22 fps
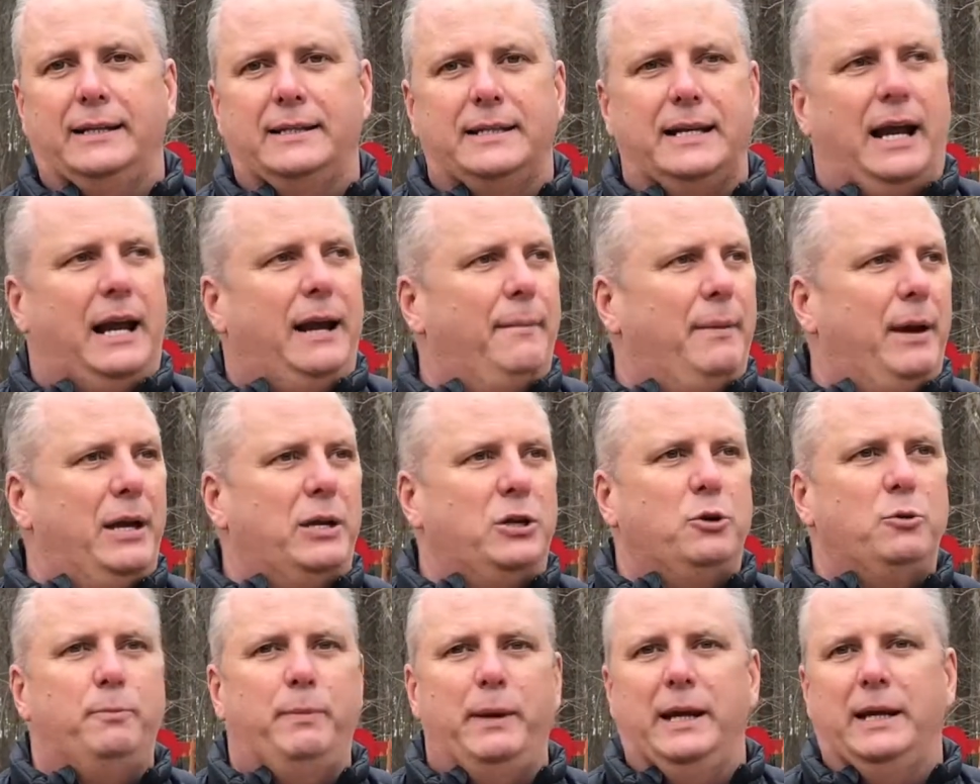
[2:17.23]
It's not
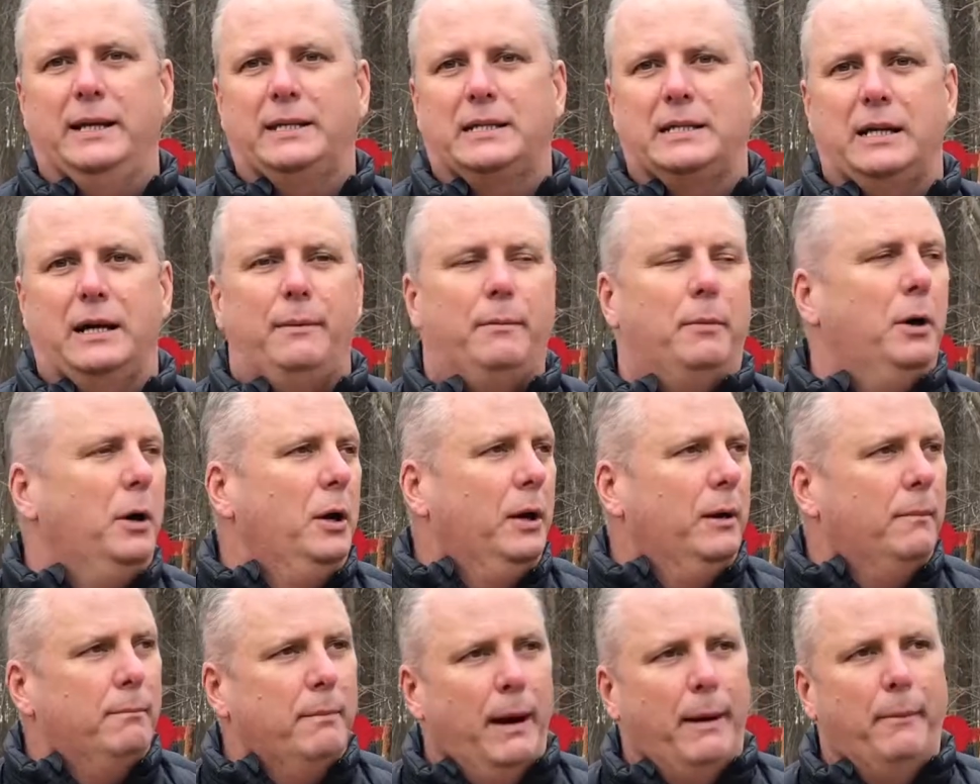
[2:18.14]
about you being some
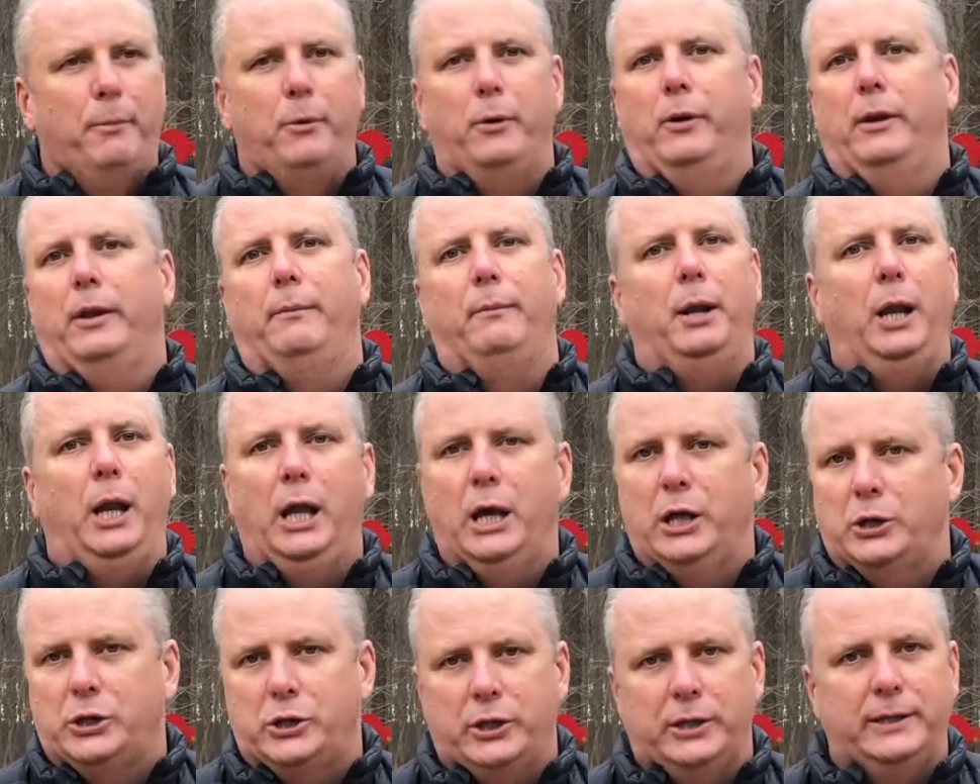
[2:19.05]
member of the
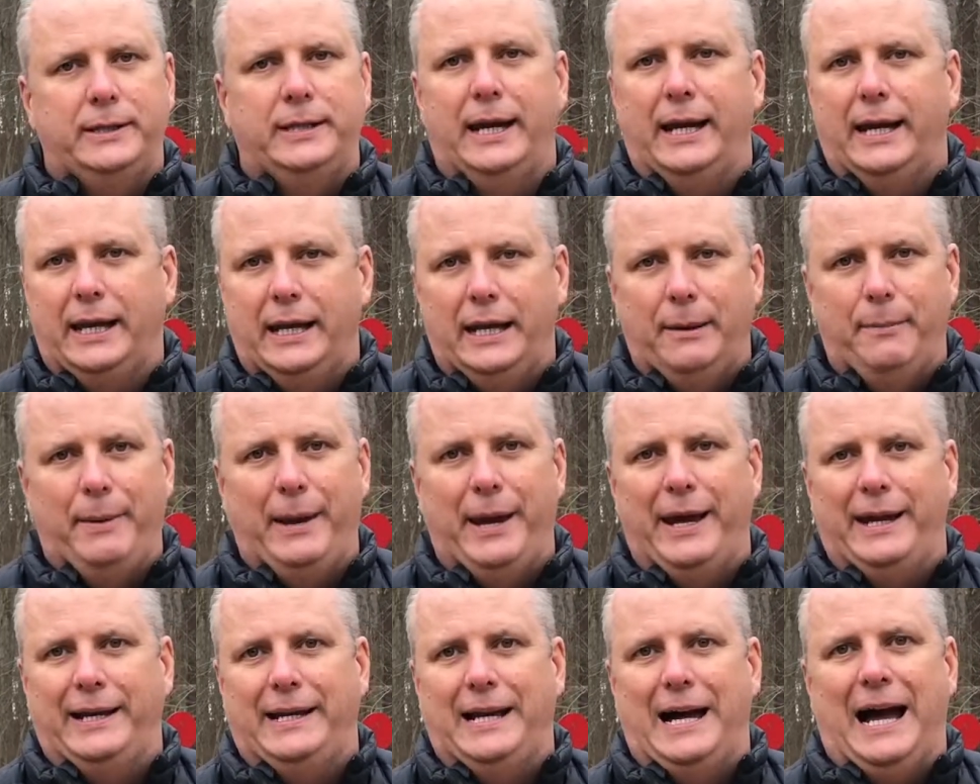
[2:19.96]
militia and taking the
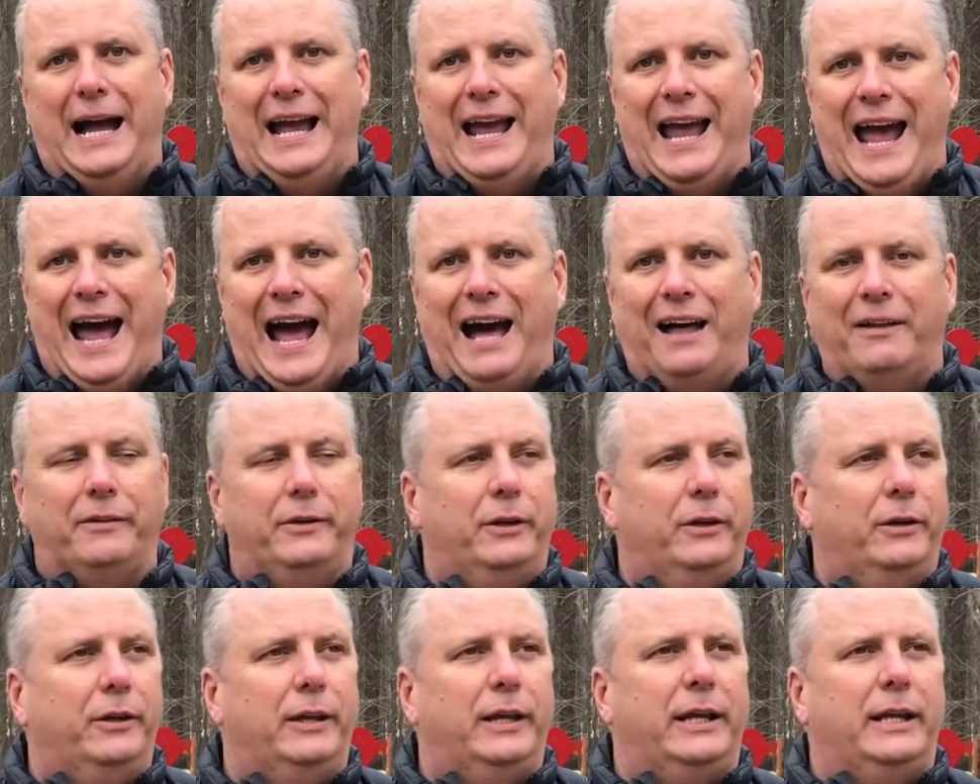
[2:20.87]
bad guy out.
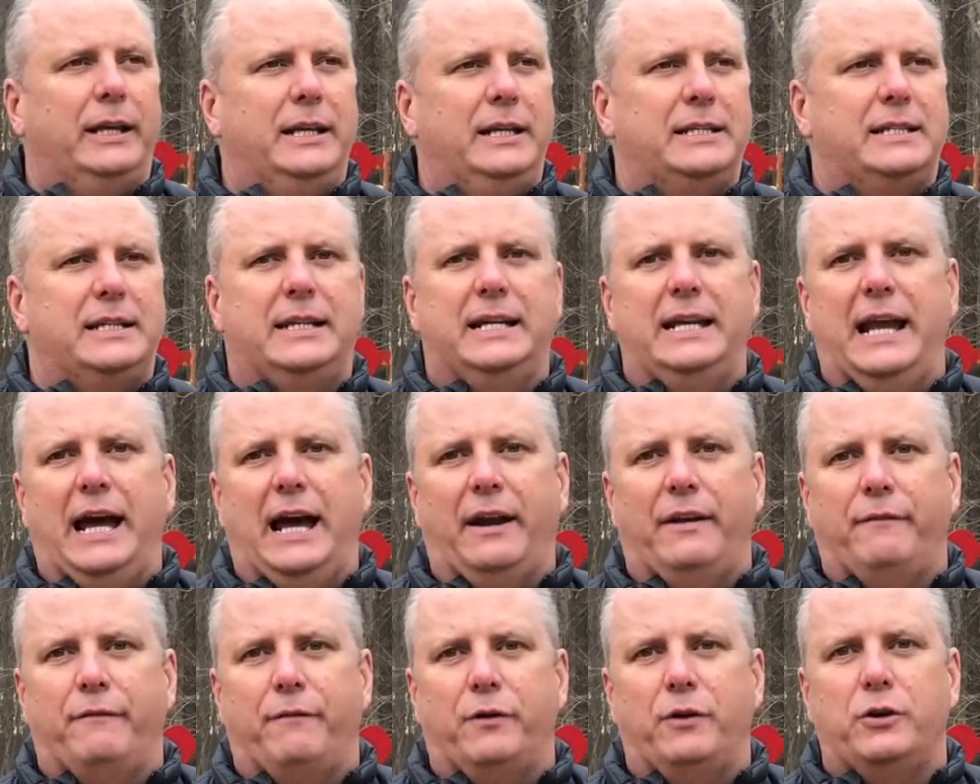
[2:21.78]
The only thing that needs to get
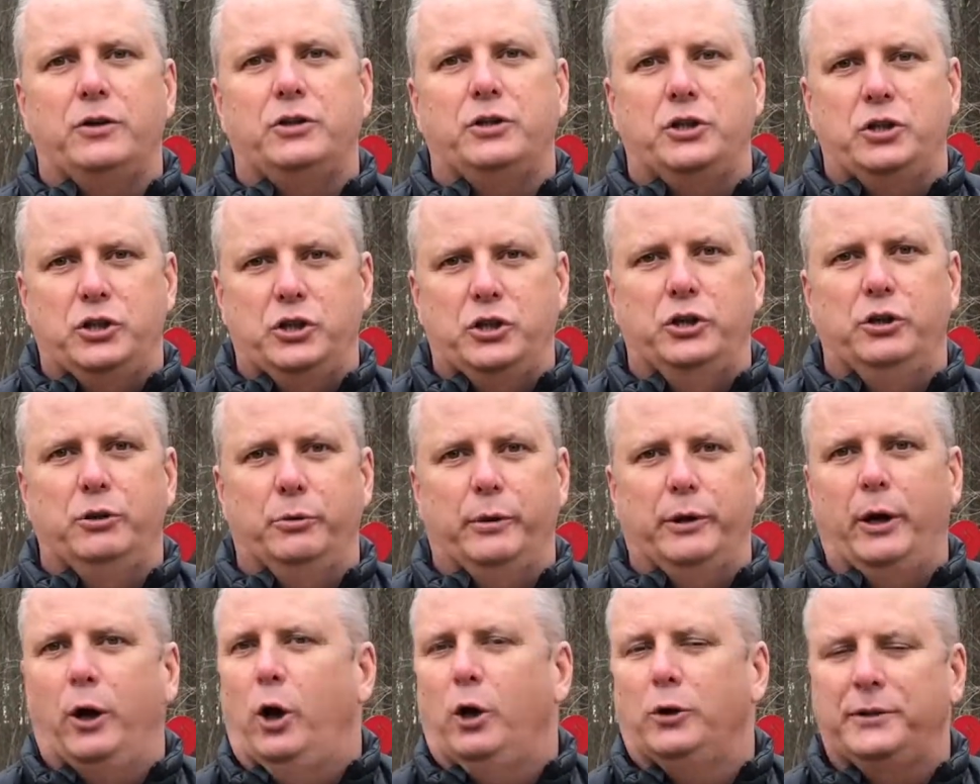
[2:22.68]
out at first is
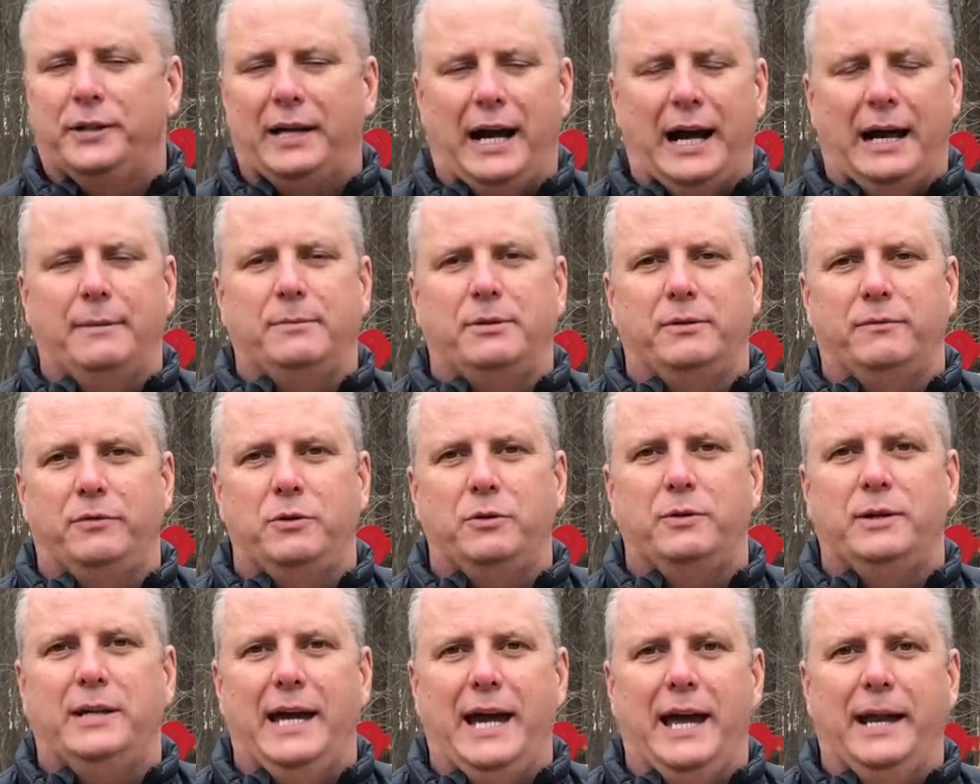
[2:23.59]
you at all times if
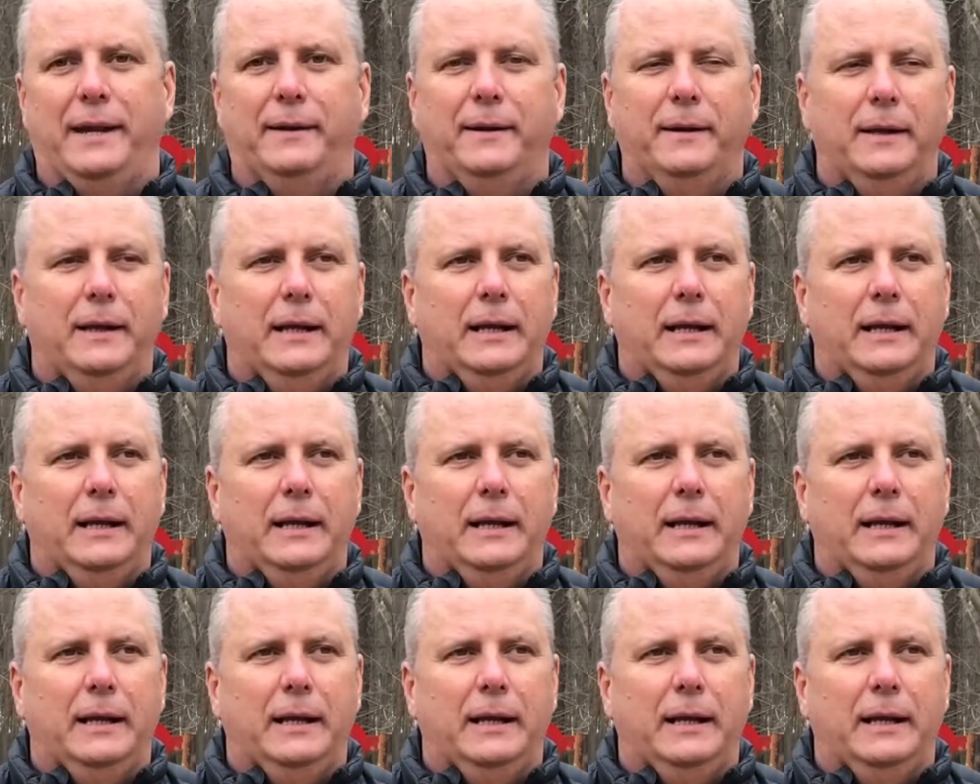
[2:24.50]
you can.